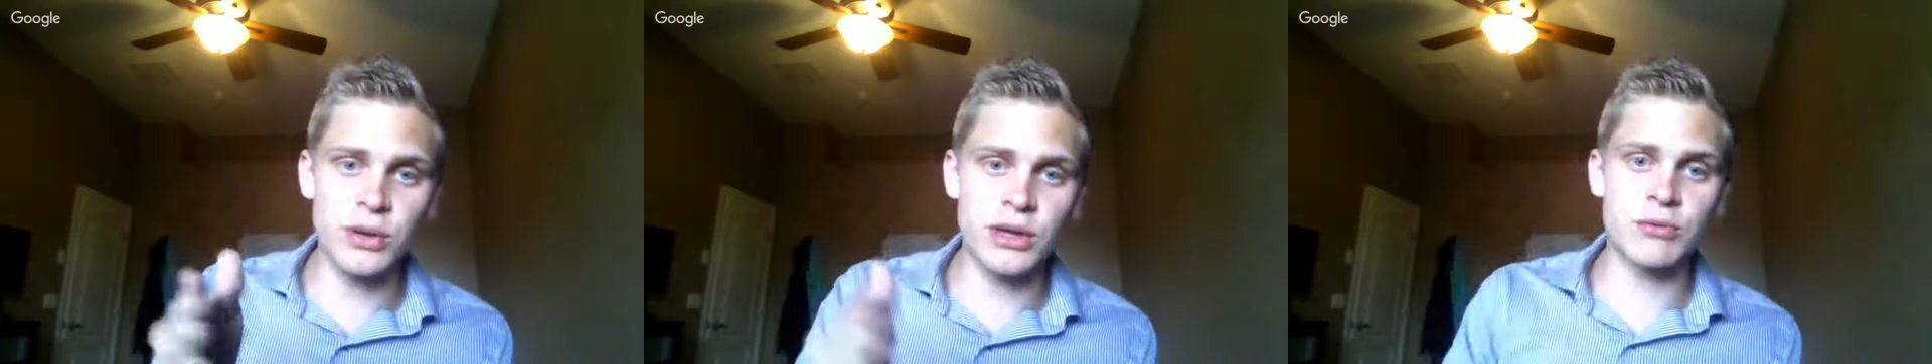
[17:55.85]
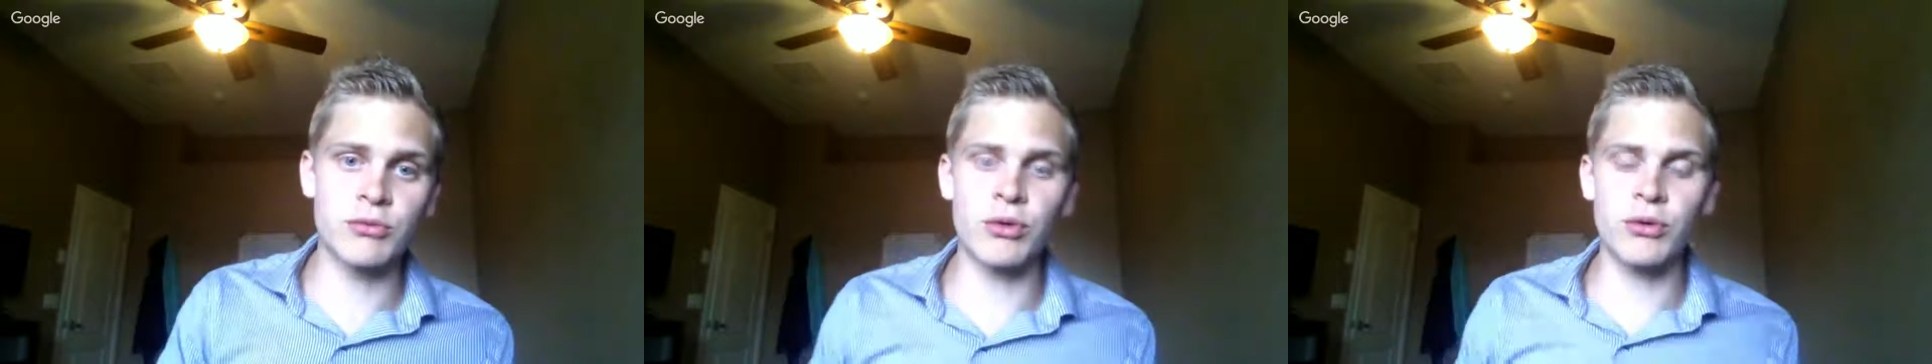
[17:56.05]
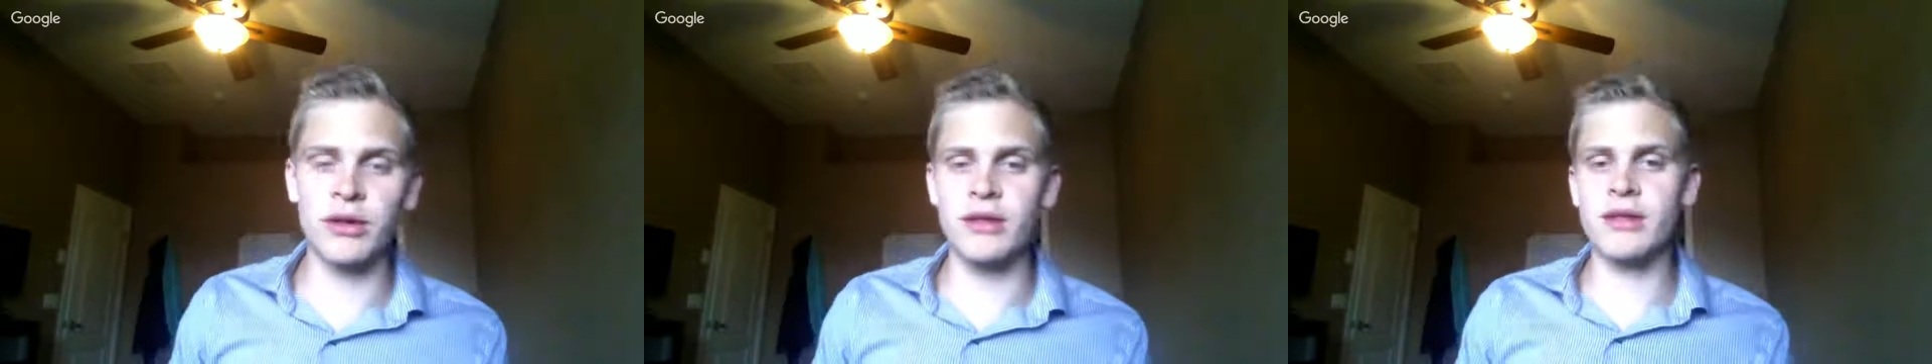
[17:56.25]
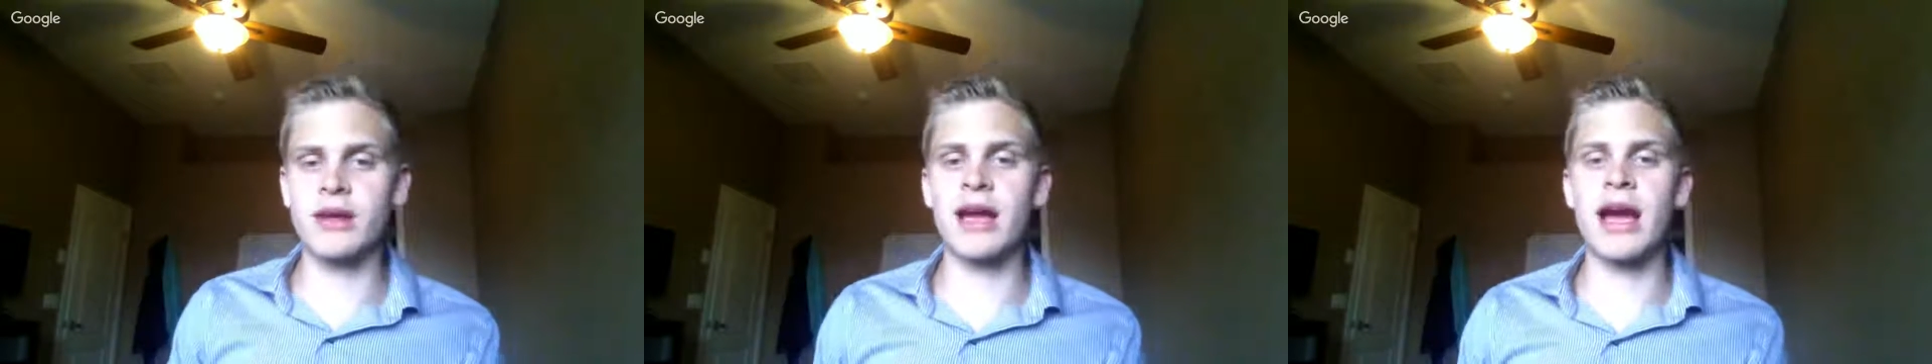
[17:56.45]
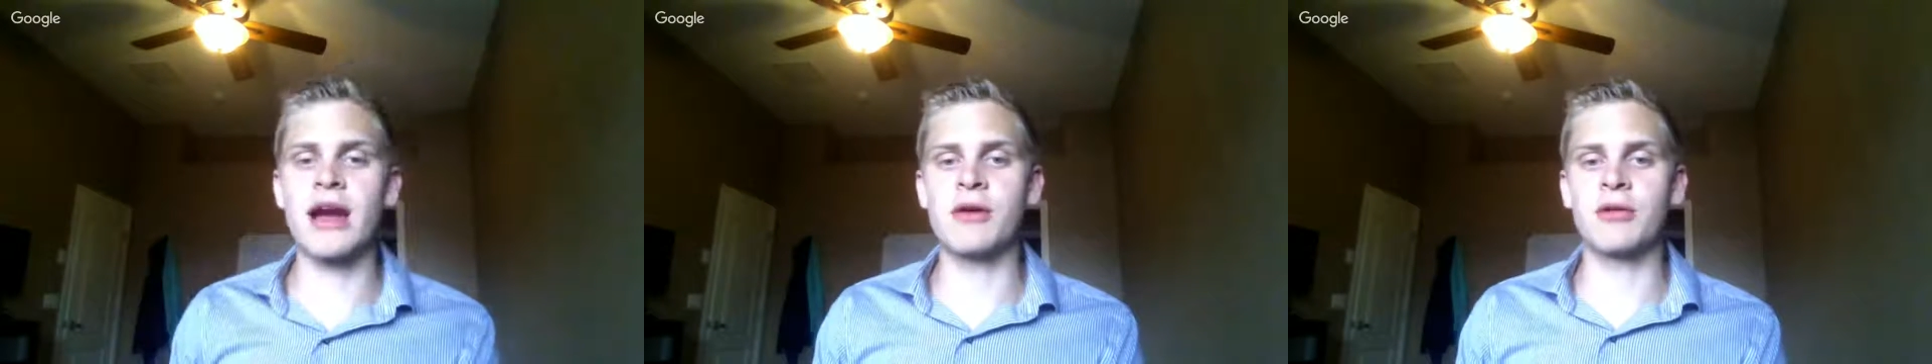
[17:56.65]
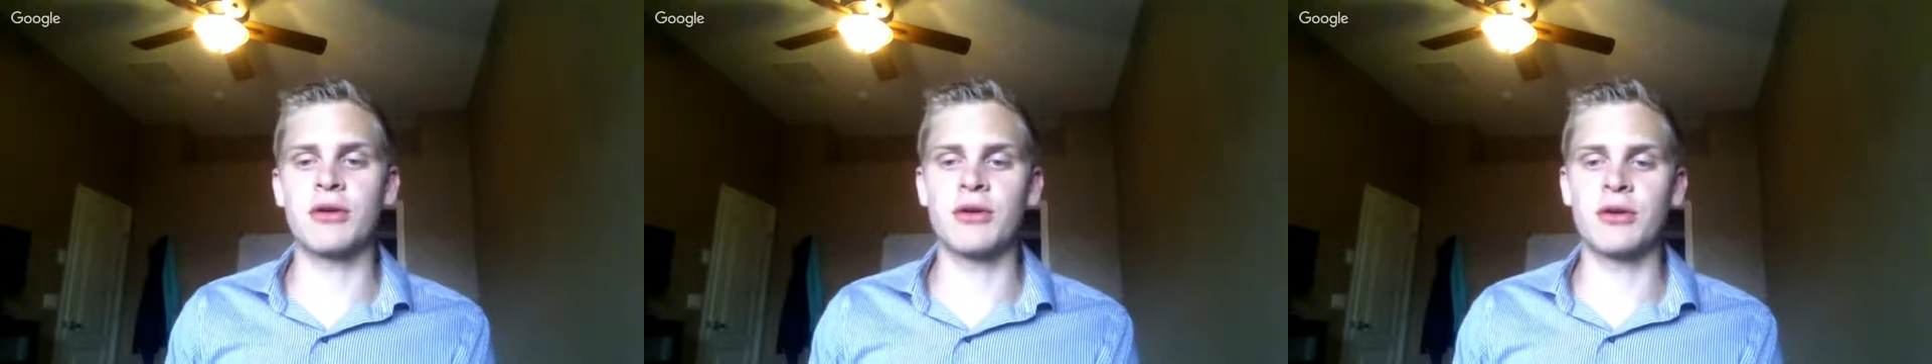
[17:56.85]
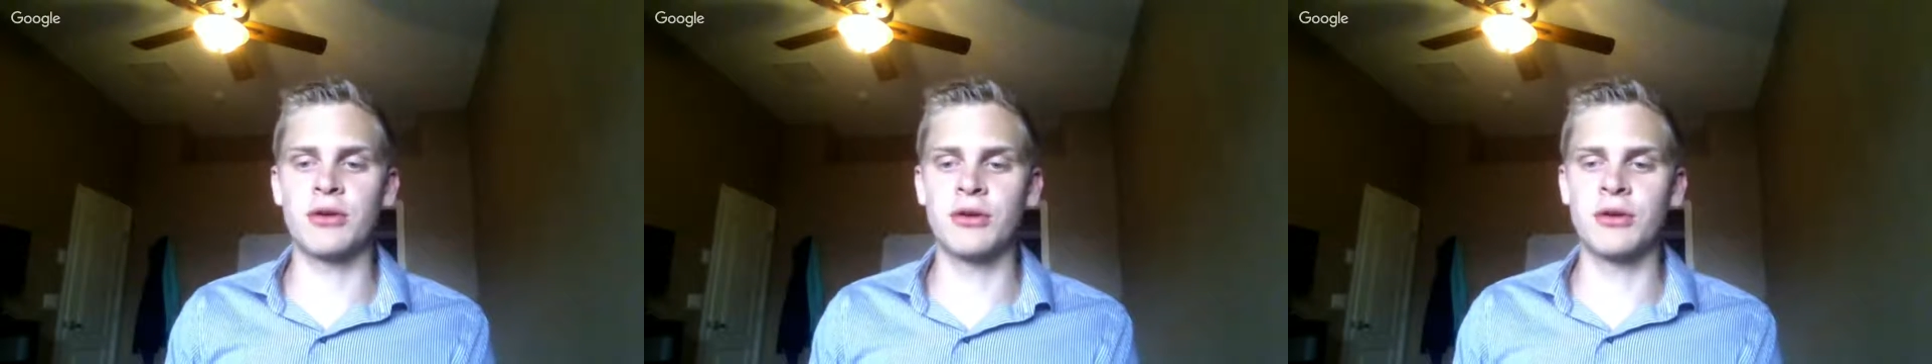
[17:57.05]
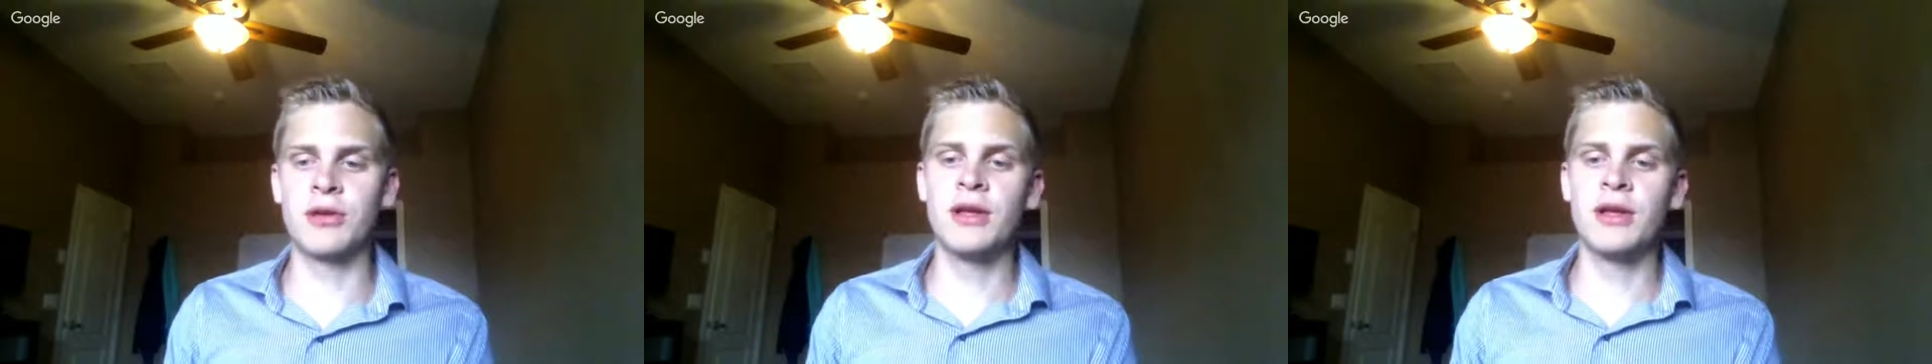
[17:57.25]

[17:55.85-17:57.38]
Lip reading: enrolling the guy or the girl.